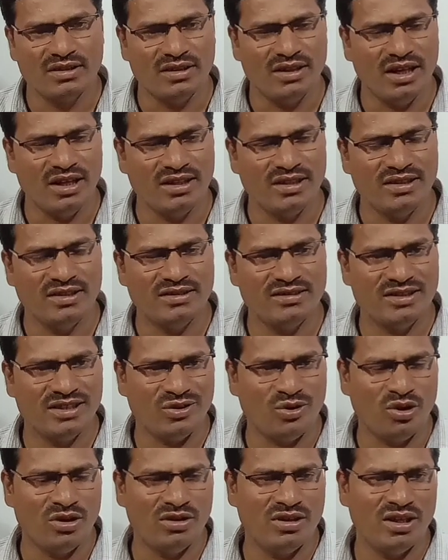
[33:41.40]

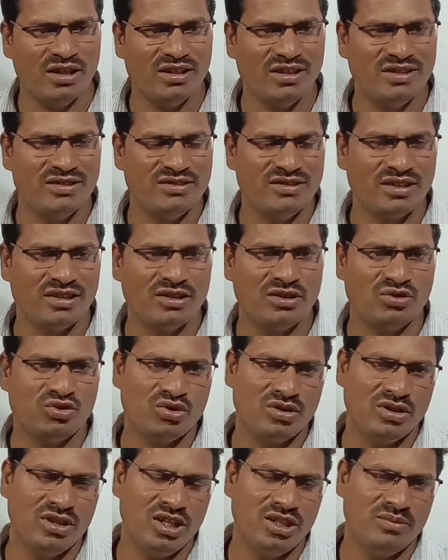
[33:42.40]
On that insect
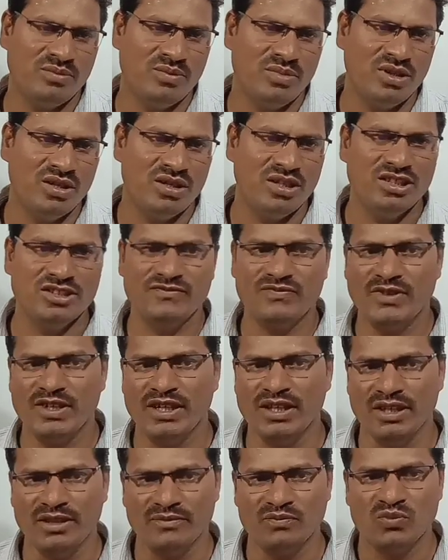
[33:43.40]
also that bird is
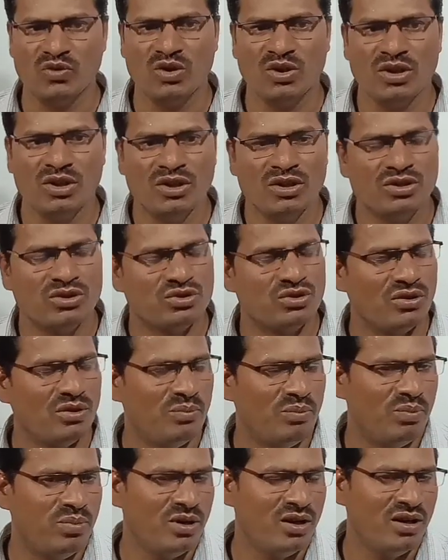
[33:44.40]
feeding. So
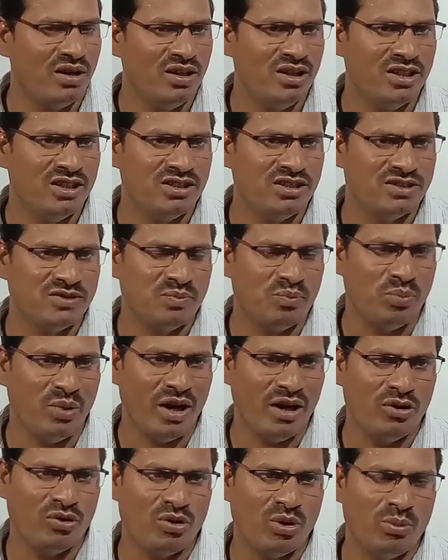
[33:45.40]
bird is
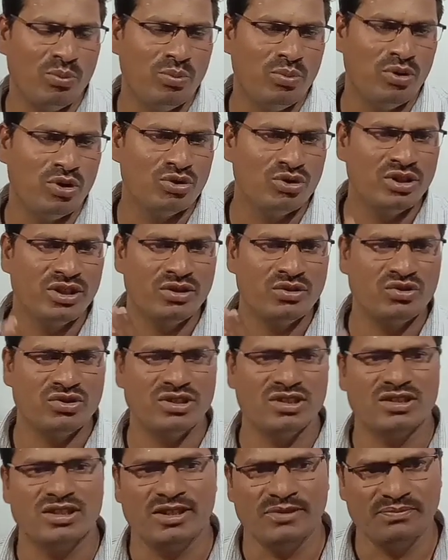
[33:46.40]
part of both
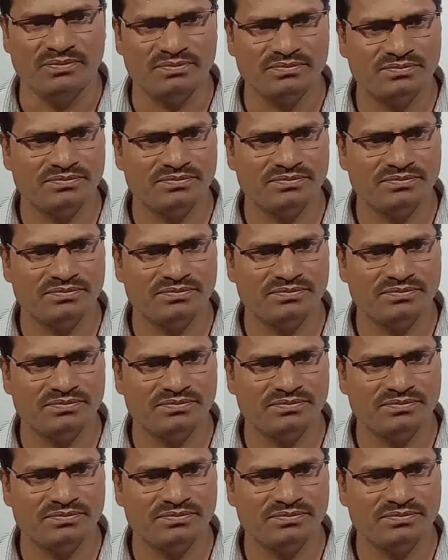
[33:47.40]
ecosystem.